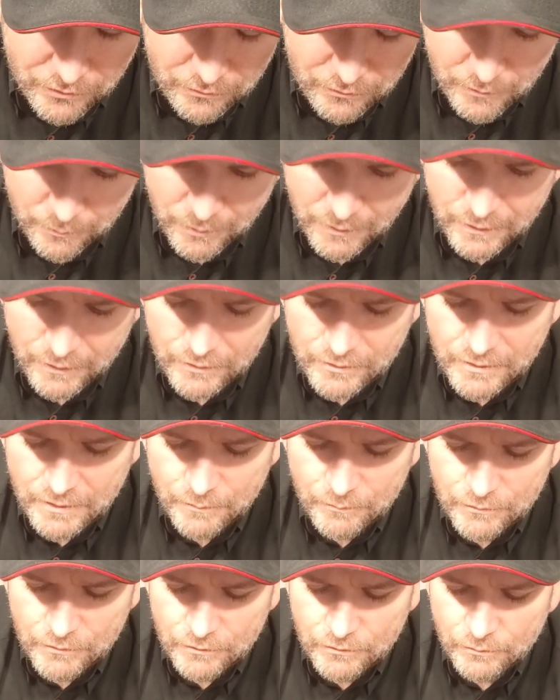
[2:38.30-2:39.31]
snooker players'
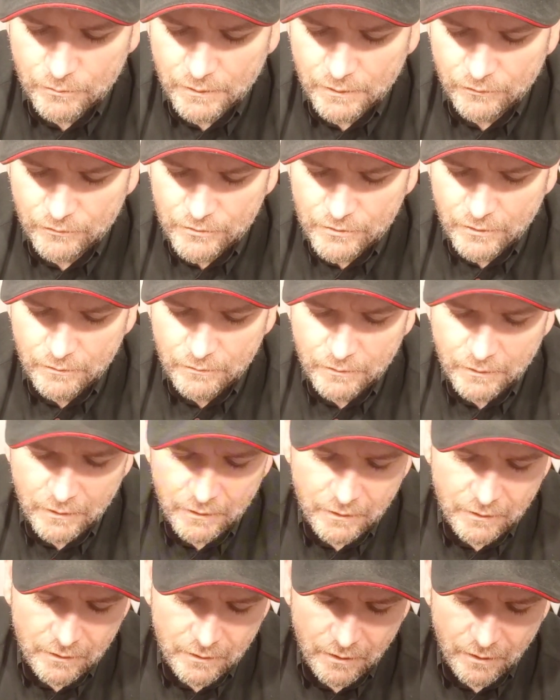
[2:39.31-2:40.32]
tips as well. So
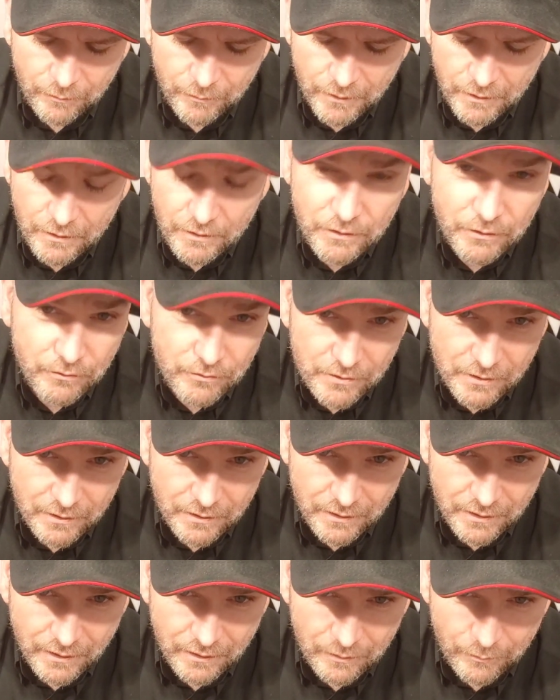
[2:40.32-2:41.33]
I'm going to use it
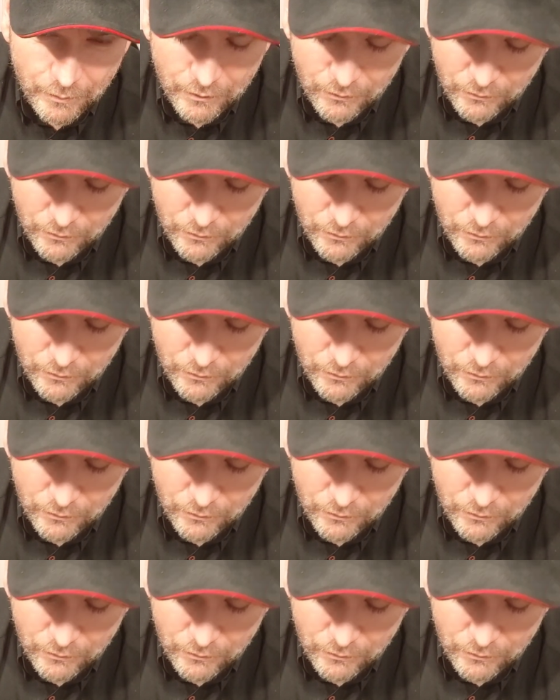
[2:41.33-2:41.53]
again. I